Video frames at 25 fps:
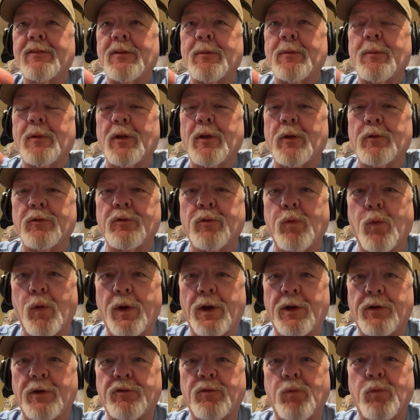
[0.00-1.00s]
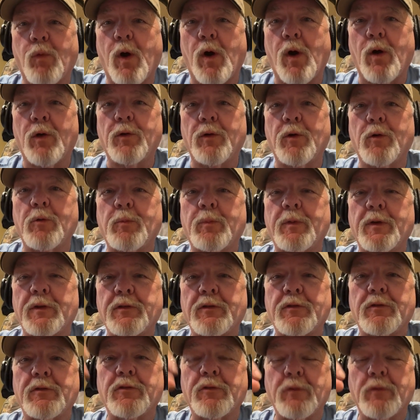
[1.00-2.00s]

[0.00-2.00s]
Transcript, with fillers: some of those Where's Waldo pictures,